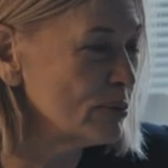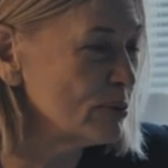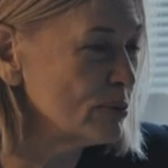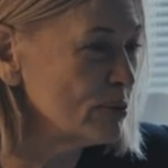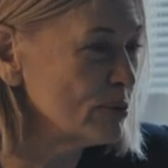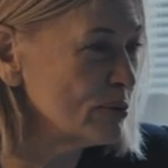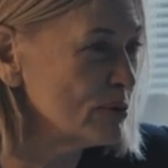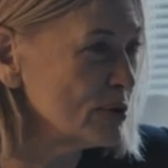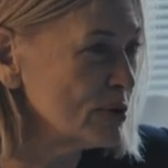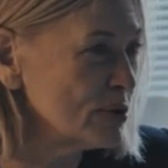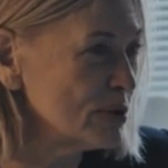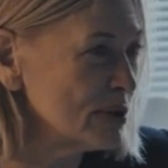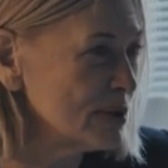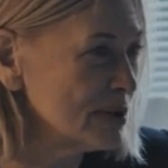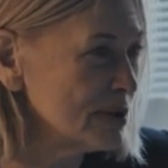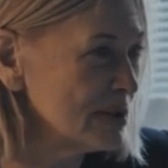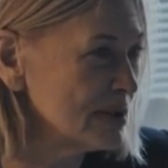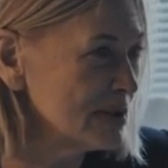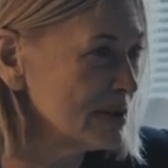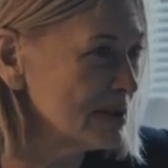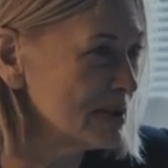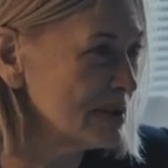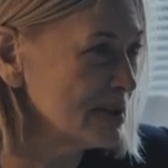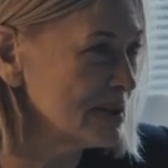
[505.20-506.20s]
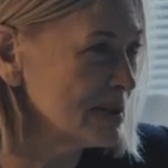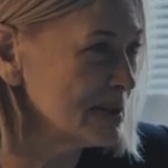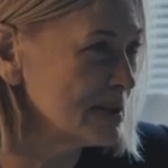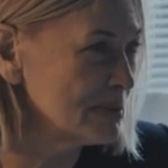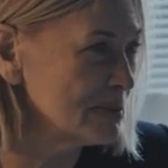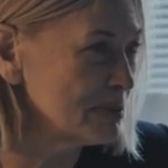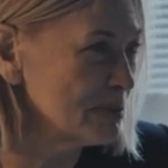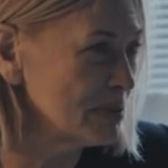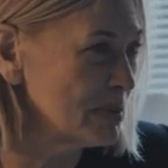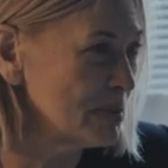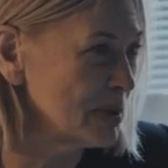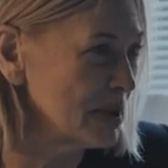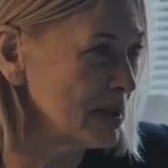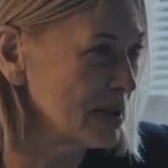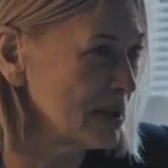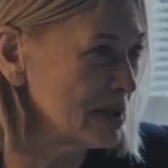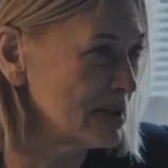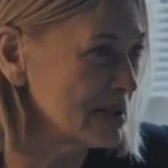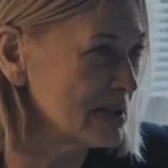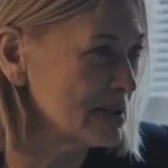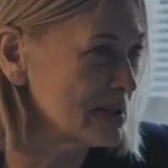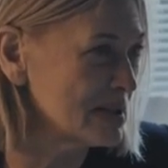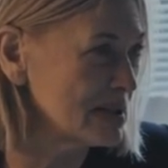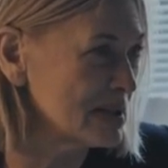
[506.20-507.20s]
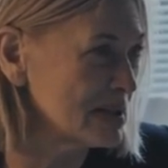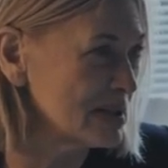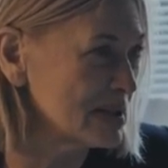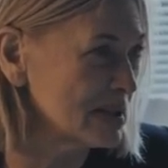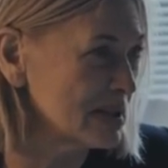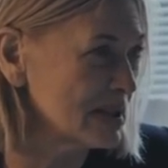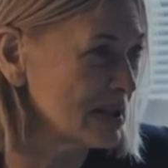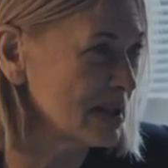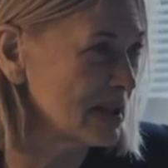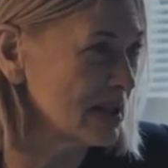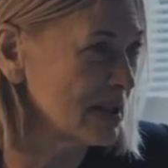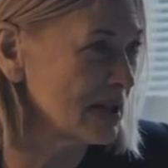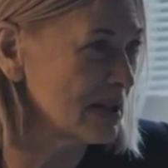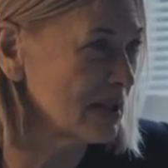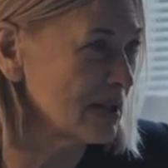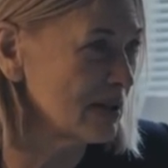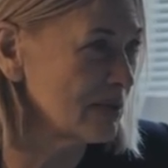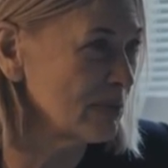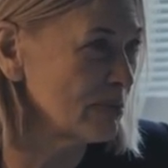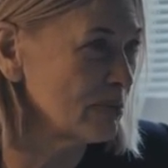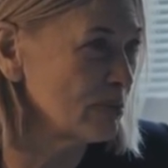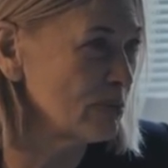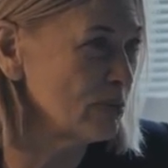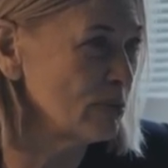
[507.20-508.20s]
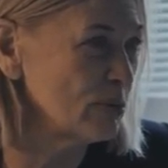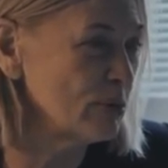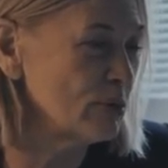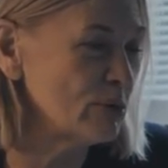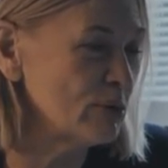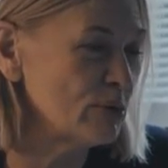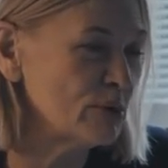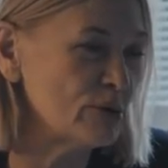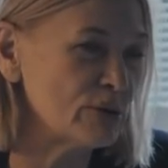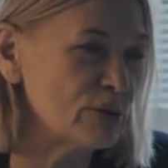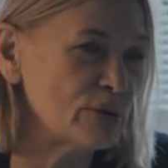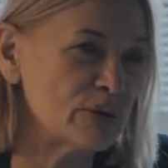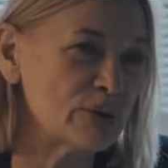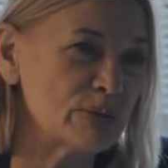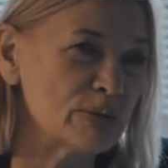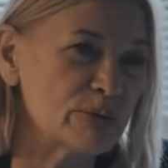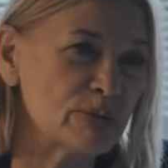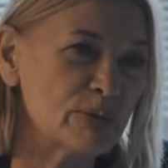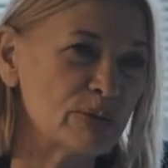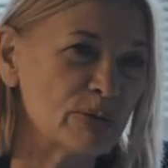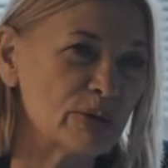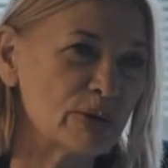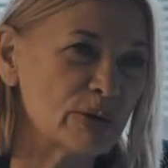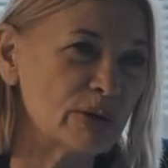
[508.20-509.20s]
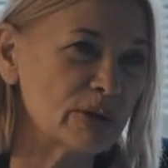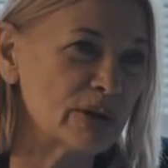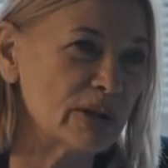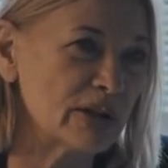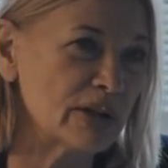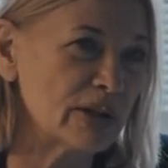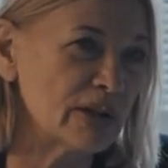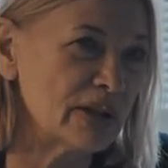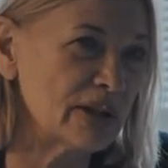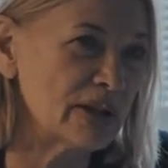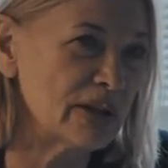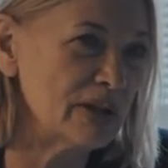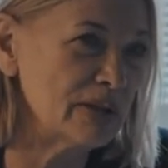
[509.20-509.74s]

strange caught the eyes of one of the officers. He said that most people would take off